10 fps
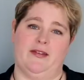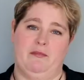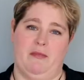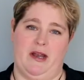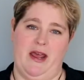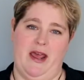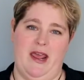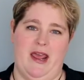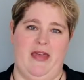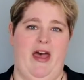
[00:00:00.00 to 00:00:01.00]

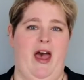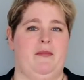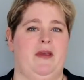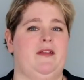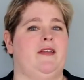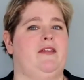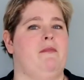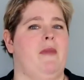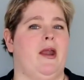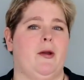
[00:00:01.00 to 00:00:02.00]
Monday, and that means it's
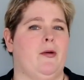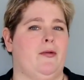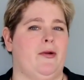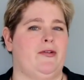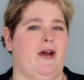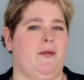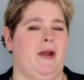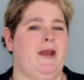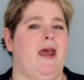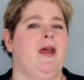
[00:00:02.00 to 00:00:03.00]
Medical Alert Dog
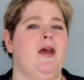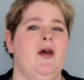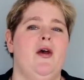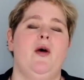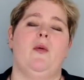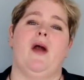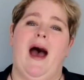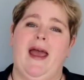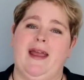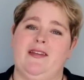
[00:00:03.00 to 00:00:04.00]
Monday, where
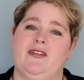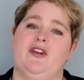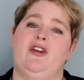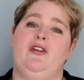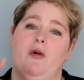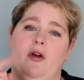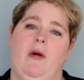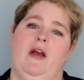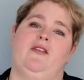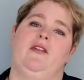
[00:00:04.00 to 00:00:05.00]
I answer your
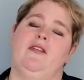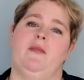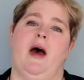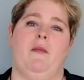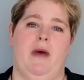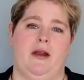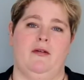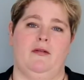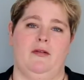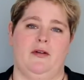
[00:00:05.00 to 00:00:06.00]
questions about
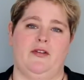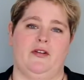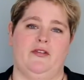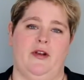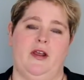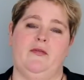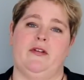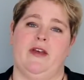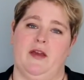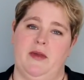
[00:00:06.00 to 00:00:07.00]
medical alert dog training
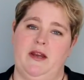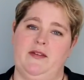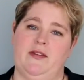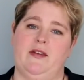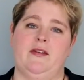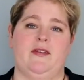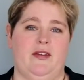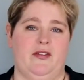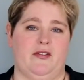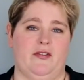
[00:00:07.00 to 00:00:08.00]
for diabetes,
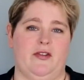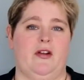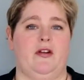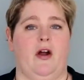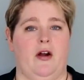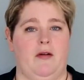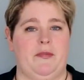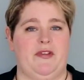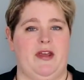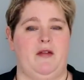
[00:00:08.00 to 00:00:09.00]
seizures,
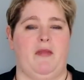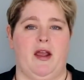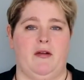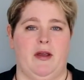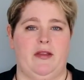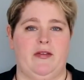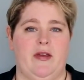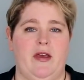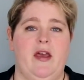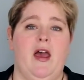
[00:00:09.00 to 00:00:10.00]
narcolepsy, and migraines.
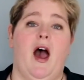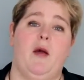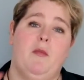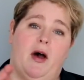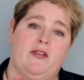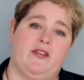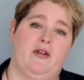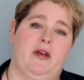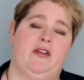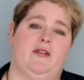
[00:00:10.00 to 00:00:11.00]
I'm
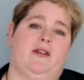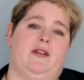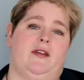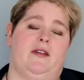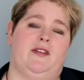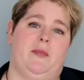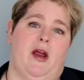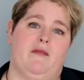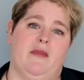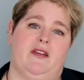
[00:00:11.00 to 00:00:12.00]
also interested in
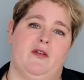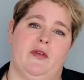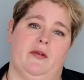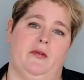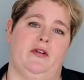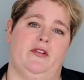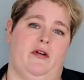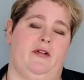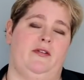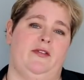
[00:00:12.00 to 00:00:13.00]
experimenting with alert
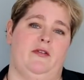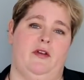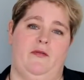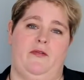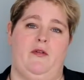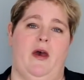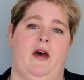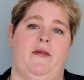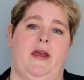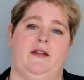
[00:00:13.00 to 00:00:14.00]
dogs, so if you
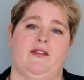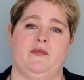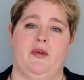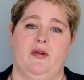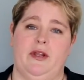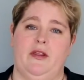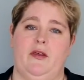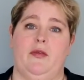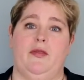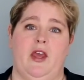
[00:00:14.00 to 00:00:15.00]
have a disability
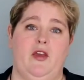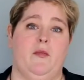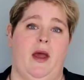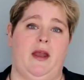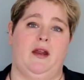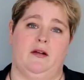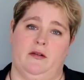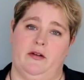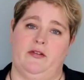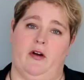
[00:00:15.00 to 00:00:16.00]
you think you might need an
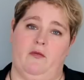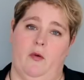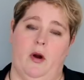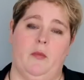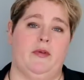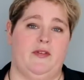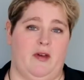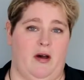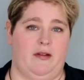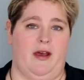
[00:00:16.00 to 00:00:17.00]
alert dog for, please
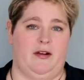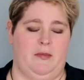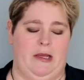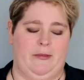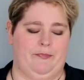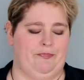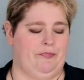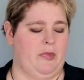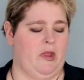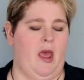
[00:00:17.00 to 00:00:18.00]
contact me.
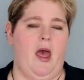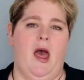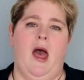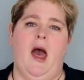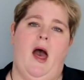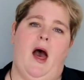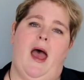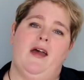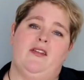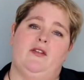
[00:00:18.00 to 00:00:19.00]

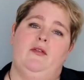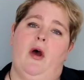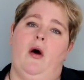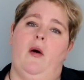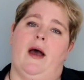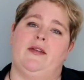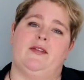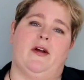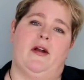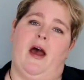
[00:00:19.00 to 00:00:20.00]
As you know, I
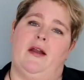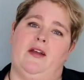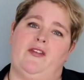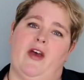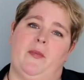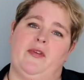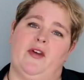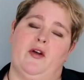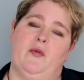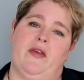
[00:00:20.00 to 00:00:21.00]
start out each
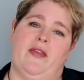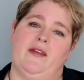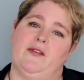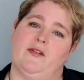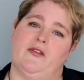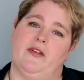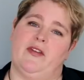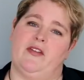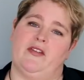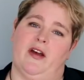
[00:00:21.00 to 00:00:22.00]
episode with a
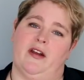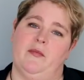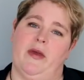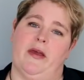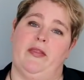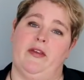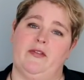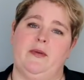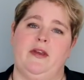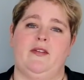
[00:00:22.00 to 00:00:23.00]
socialization item, and
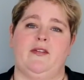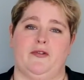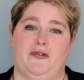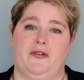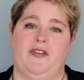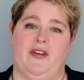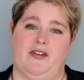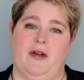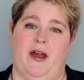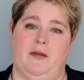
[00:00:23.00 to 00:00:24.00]
this week's
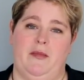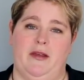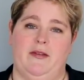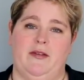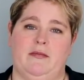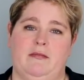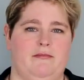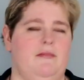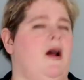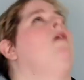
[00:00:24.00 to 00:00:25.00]
socialization item is
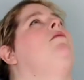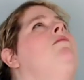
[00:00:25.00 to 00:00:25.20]
ow,